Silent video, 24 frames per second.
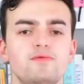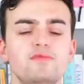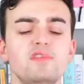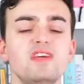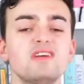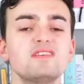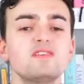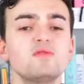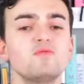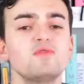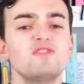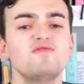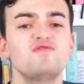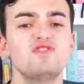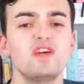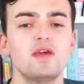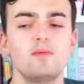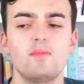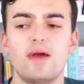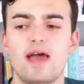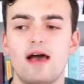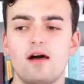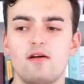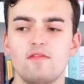Next up, we have
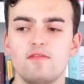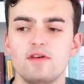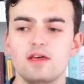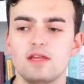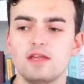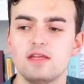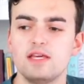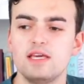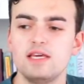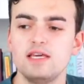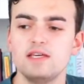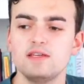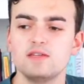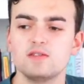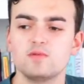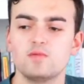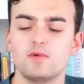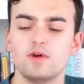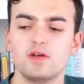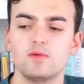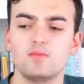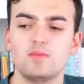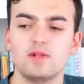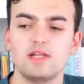J Balvin. He is
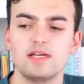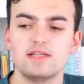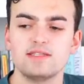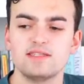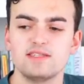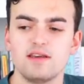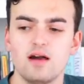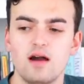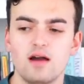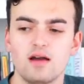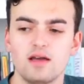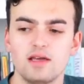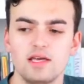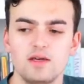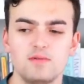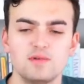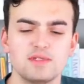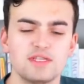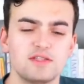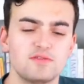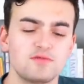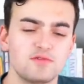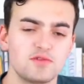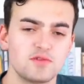wearing Balenciaga. He
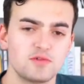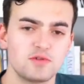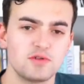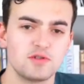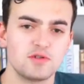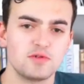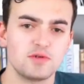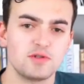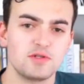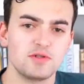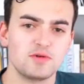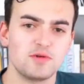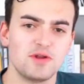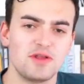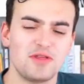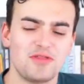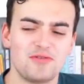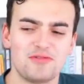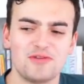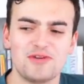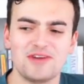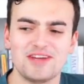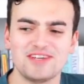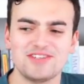was at the Resort
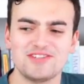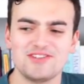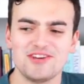2023